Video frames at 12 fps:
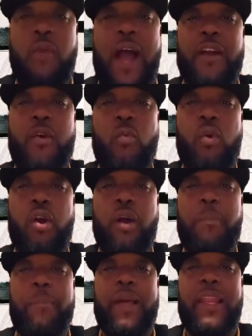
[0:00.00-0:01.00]
around the
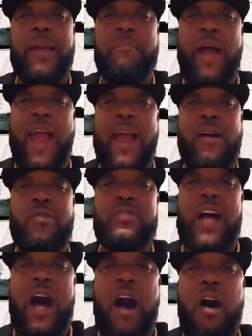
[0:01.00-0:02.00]
world building
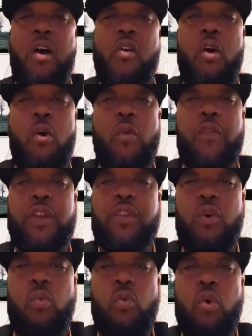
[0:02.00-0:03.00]
mounds all over
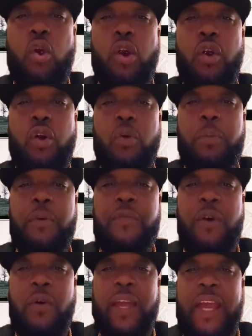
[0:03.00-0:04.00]
the world
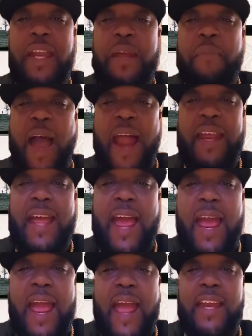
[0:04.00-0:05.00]
before anybody
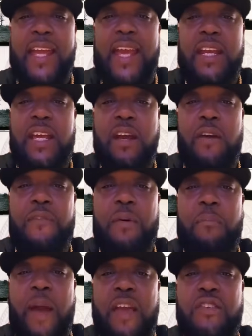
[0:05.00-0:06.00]
had any
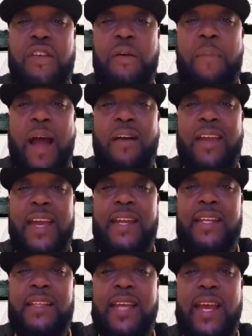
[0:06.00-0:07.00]
information about
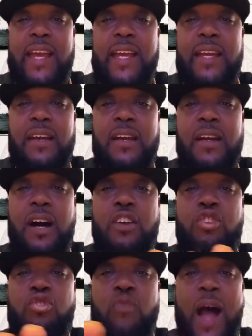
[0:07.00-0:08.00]
anything,
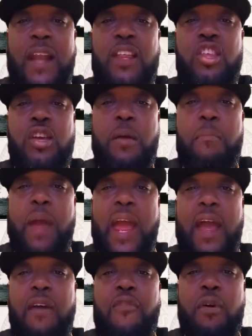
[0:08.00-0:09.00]
astrology or
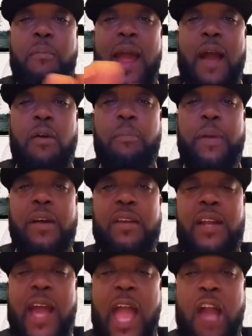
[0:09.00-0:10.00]
math or mound
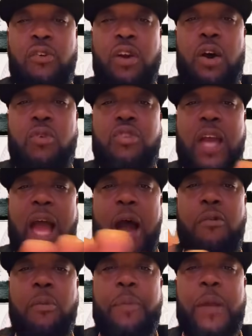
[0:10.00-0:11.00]
building or agriculture.
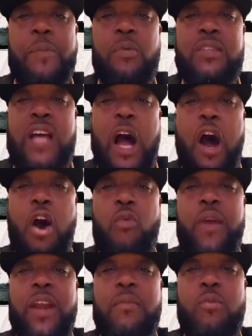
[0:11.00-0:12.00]
Our people was
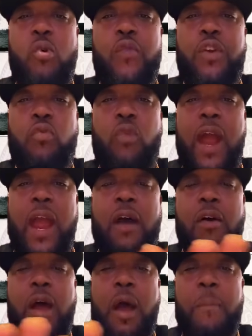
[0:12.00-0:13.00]
already moving
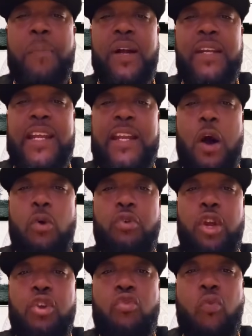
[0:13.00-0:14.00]
around, putting it
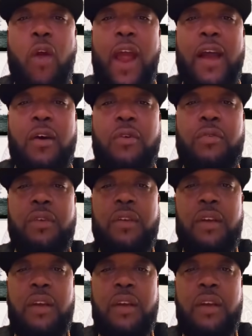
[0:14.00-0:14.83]
on the ground